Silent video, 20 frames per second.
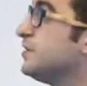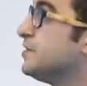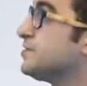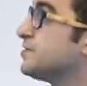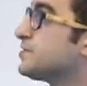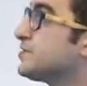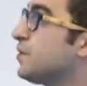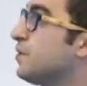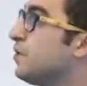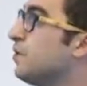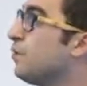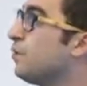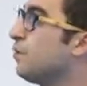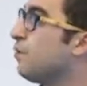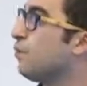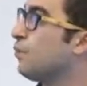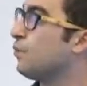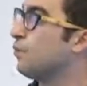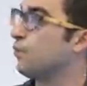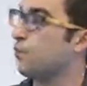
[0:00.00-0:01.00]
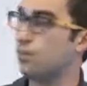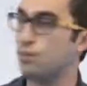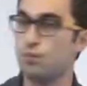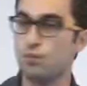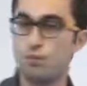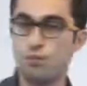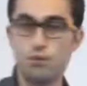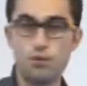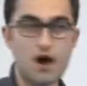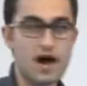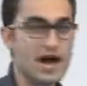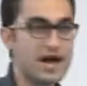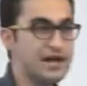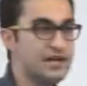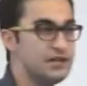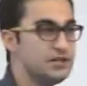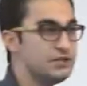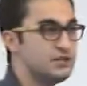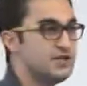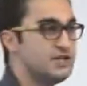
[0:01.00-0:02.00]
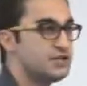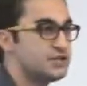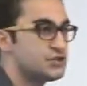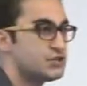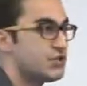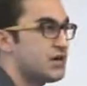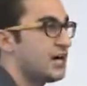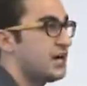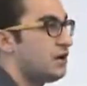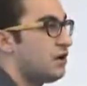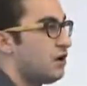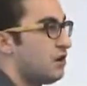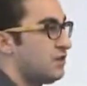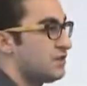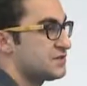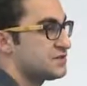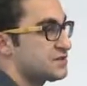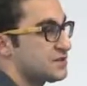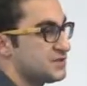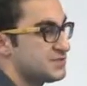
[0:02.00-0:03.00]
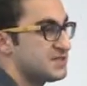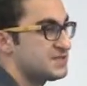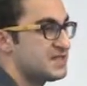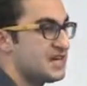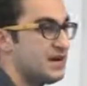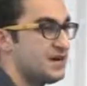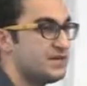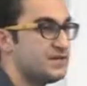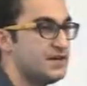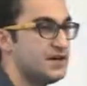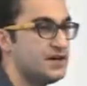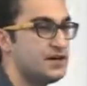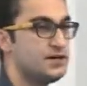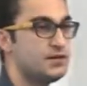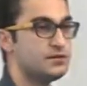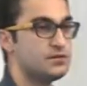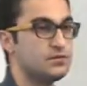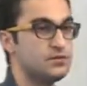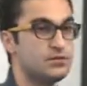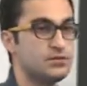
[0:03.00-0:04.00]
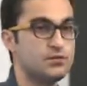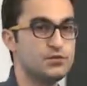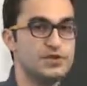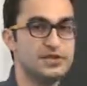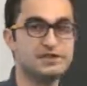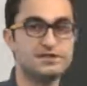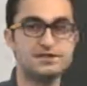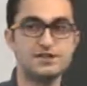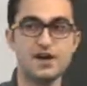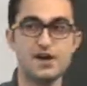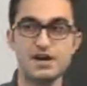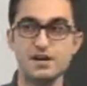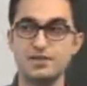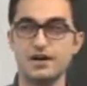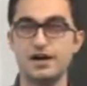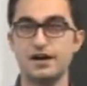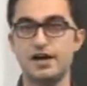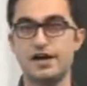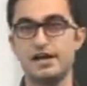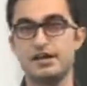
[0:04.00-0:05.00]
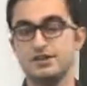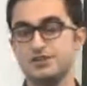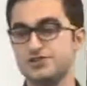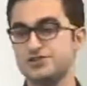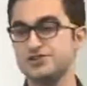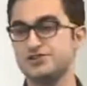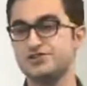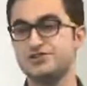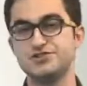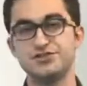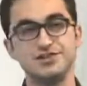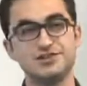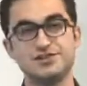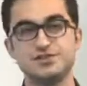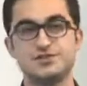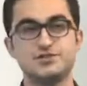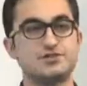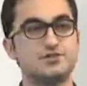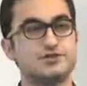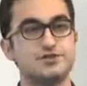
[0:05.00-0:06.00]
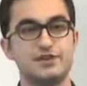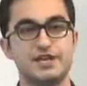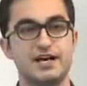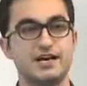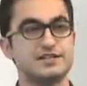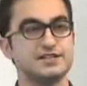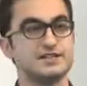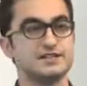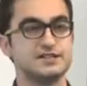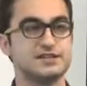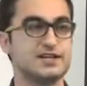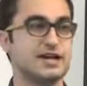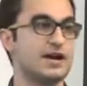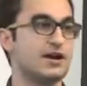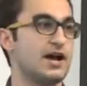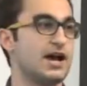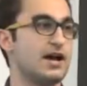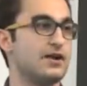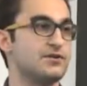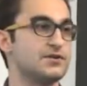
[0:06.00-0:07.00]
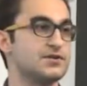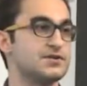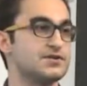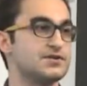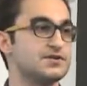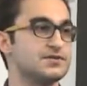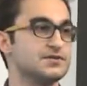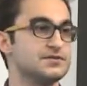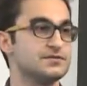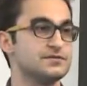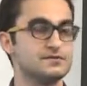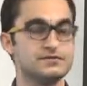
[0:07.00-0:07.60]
So why do you need to try all the sources out there? We thought about, hey, let's just, let's just do Google Ads, AdWords.